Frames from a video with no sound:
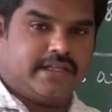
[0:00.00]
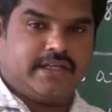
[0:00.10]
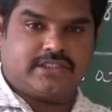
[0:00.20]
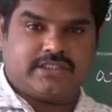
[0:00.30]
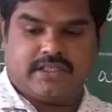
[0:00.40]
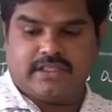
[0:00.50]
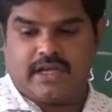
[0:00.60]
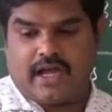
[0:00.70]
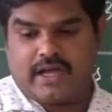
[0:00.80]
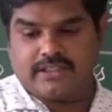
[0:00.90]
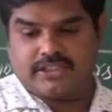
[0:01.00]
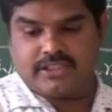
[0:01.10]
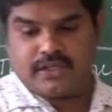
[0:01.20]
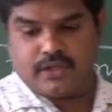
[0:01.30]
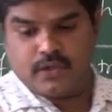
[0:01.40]
this, the
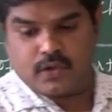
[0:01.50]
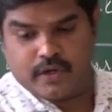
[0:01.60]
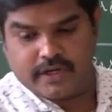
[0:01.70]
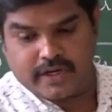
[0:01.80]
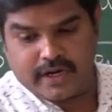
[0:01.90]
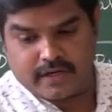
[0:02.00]
answer you are going to get